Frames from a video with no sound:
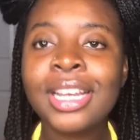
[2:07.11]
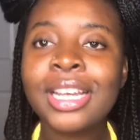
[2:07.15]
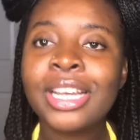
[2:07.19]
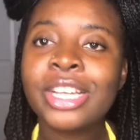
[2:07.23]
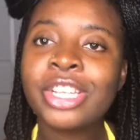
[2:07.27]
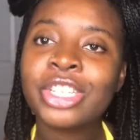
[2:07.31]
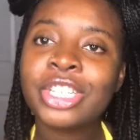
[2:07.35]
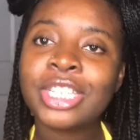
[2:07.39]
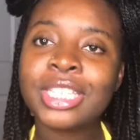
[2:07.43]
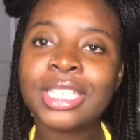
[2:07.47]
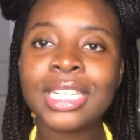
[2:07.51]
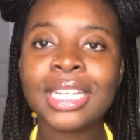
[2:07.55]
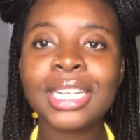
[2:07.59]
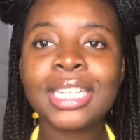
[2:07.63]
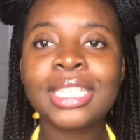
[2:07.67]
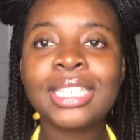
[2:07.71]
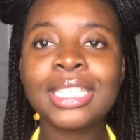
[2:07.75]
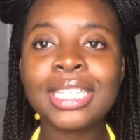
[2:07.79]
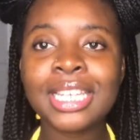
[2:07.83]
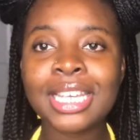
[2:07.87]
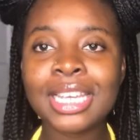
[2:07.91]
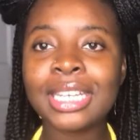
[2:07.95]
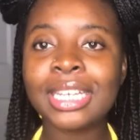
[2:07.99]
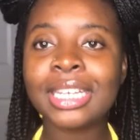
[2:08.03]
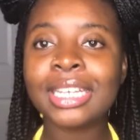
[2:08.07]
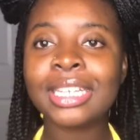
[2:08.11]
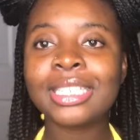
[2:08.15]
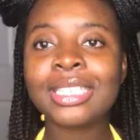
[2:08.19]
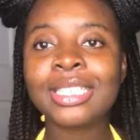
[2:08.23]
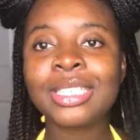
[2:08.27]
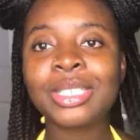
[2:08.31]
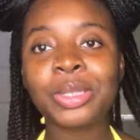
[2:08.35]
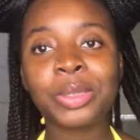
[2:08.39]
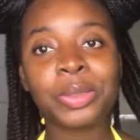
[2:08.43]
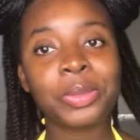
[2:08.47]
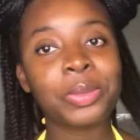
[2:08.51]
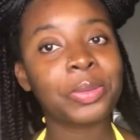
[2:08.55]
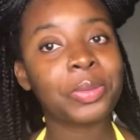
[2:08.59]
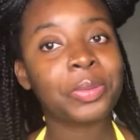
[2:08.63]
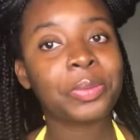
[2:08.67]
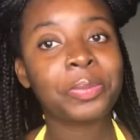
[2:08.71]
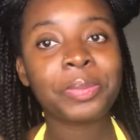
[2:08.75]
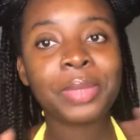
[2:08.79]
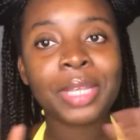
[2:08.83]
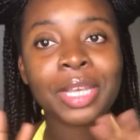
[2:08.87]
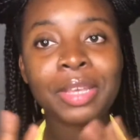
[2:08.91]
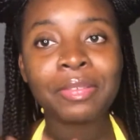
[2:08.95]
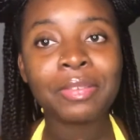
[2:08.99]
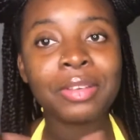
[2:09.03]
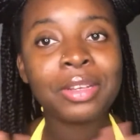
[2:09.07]
She's in Antigua, so
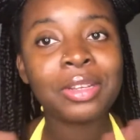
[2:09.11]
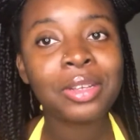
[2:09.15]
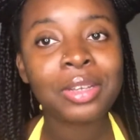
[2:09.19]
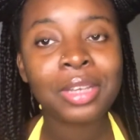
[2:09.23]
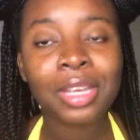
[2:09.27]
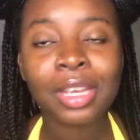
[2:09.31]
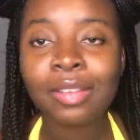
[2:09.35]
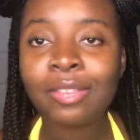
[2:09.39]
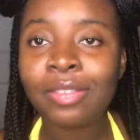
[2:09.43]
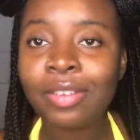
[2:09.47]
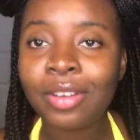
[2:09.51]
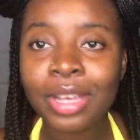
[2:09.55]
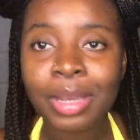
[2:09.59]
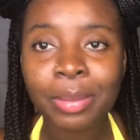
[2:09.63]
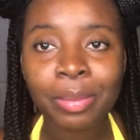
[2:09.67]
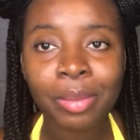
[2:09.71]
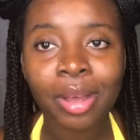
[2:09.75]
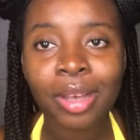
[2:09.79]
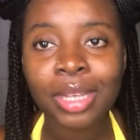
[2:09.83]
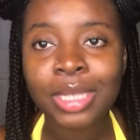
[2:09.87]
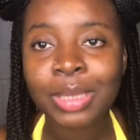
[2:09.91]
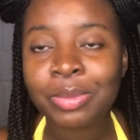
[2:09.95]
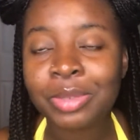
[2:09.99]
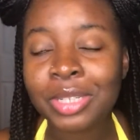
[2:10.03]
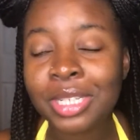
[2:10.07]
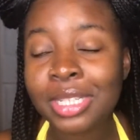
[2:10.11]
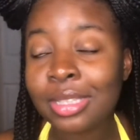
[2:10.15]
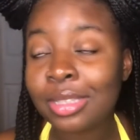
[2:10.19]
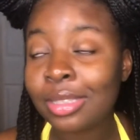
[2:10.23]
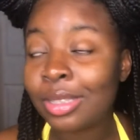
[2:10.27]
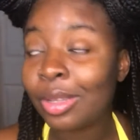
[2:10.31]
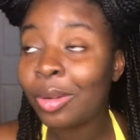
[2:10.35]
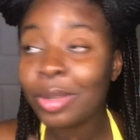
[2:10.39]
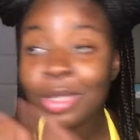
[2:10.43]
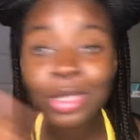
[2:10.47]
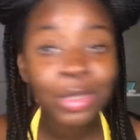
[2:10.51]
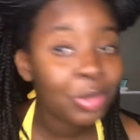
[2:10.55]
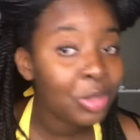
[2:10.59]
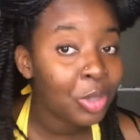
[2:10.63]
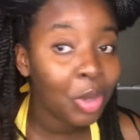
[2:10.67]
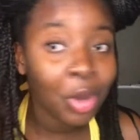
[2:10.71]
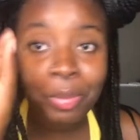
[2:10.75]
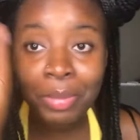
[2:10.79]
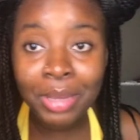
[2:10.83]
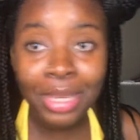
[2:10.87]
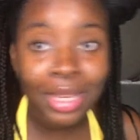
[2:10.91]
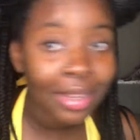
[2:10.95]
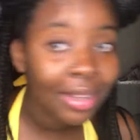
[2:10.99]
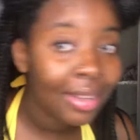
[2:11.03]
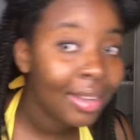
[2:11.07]
if you're looking for your box braids, those who know
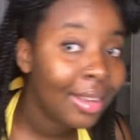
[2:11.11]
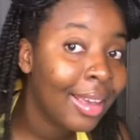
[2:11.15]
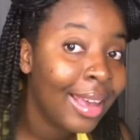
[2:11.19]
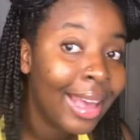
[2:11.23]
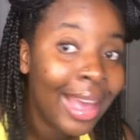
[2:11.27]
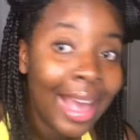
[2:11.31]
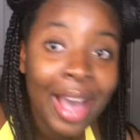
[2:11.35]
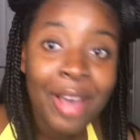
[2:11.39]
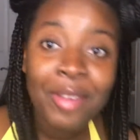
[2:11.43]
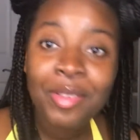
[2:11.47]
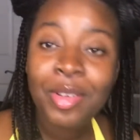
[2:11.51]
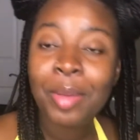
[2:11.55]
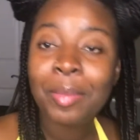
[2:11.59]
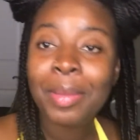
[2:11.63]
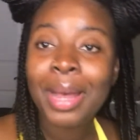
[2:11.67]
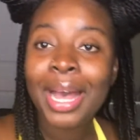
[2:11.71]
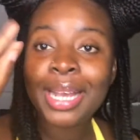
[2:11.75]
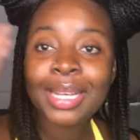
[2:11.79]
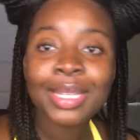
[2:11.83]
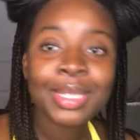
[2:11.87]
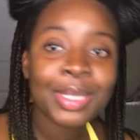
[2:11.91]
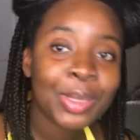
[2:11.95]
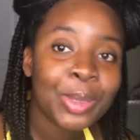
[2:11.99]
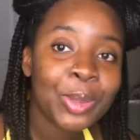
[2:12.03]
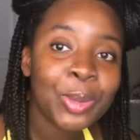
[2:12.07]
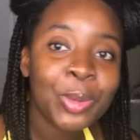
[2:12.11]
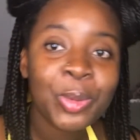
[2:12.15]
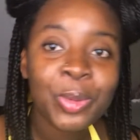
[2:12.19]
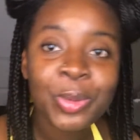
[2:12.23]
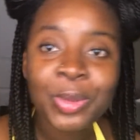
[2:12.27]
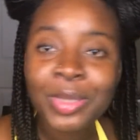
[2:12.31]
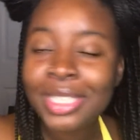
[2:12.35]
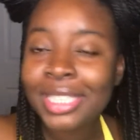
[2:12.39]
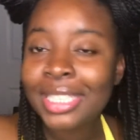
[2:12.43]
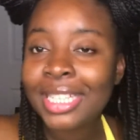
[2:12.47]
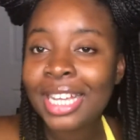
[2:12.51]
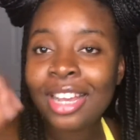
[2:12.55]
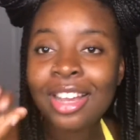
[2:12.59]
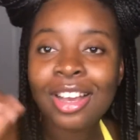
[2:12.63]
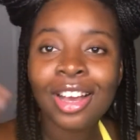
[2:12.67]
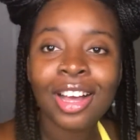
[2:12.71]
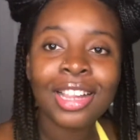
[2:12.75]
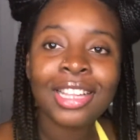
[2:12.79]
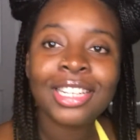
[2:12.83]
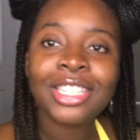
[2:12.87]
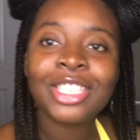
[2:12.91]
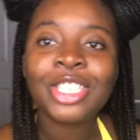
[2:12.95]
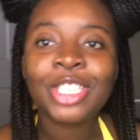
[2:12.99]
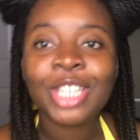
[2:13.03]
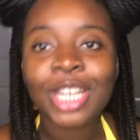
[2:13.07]
me from high school, state
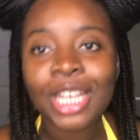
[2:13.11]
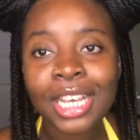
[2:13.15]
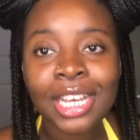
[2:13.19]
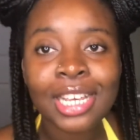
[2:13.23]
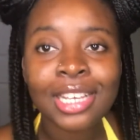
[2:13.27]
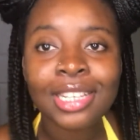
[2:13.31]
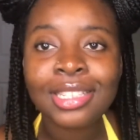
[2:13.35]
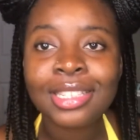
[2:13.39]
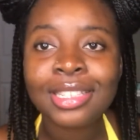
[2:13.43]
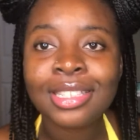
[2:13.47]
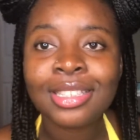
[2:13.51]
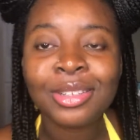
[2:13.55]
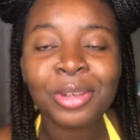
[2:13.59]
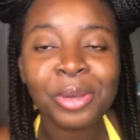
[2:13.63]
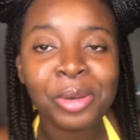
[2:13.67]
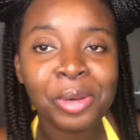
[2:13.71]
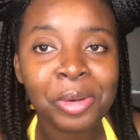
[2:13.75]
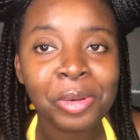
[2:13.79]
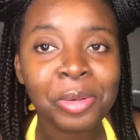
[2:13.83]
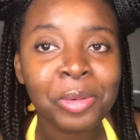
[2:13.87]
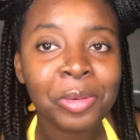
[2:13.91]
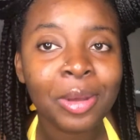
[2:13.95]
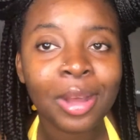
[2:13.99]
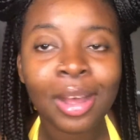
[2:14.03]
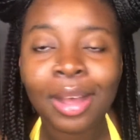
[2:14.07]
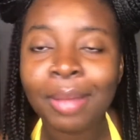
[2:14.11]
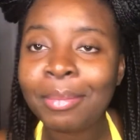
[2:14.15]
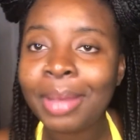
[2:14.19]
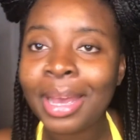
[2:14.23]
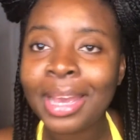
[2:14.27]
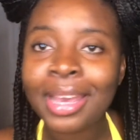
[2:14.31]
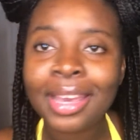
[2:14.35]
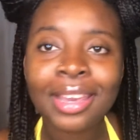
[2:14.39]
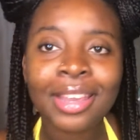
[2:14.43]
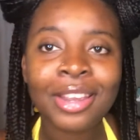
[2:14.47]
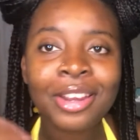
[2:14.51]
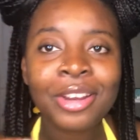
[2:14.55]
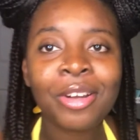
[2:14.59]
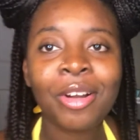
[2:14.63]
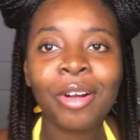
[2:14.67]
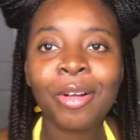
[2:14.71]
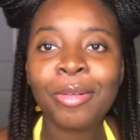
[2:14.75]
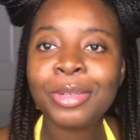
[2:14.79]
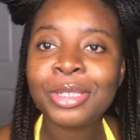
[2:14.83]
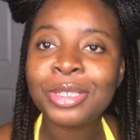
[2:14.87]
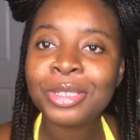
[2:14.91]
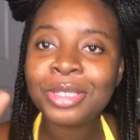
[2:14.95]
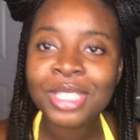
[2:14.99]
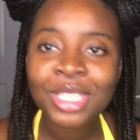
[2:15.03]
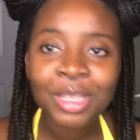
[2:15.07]
college days know my hair
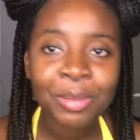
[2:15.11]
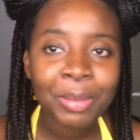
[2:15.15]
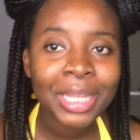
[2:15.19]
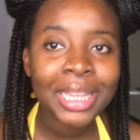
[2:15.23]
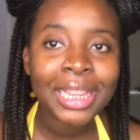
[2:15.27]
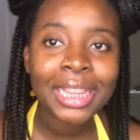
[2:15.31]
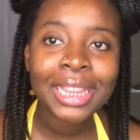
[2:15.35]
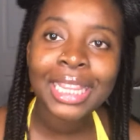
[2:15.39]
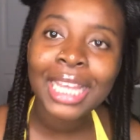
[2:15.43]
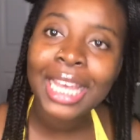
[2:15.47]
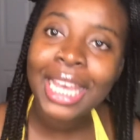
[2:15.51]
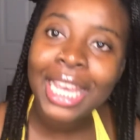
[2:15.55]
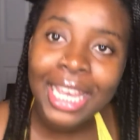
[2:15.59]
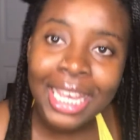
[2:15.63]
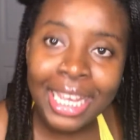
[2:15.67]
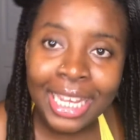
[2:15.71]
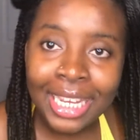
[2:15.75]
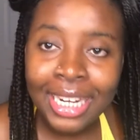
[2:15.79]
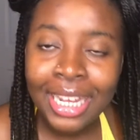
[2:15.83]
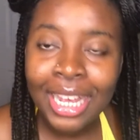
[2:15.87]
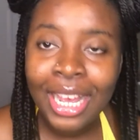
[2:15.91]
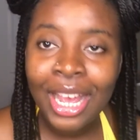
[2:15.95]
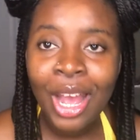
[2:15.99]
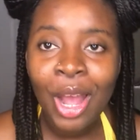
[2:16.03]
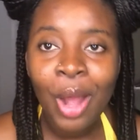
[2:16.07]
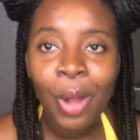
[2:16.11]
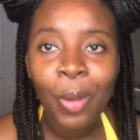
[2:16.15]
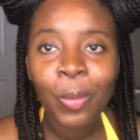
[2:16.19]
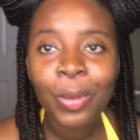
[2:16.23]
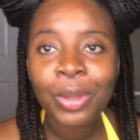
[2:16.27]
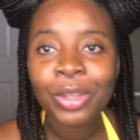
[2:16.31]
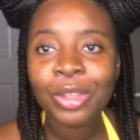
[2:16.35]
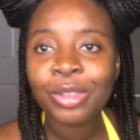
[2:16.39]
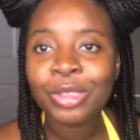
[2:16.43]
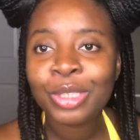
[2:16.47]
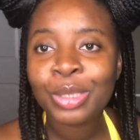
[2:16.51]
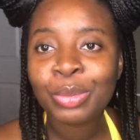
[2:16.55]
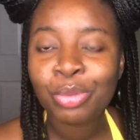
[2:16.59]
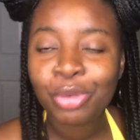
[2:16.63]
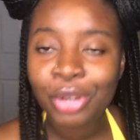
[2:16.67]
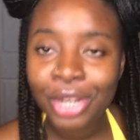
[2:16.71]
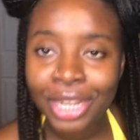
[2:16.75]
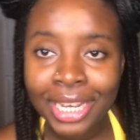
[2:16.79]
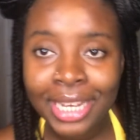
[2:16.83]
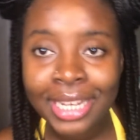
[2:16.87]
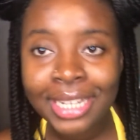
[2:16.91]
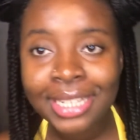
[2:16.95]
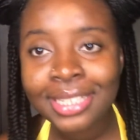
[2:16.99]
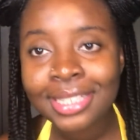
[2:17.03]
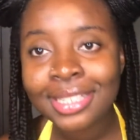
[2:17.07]
always used to be laid with those
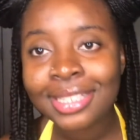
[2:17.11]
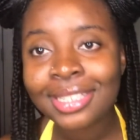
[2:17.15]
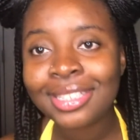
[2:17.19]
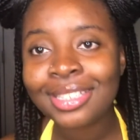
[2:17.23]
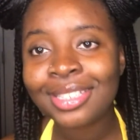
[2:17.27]
braids.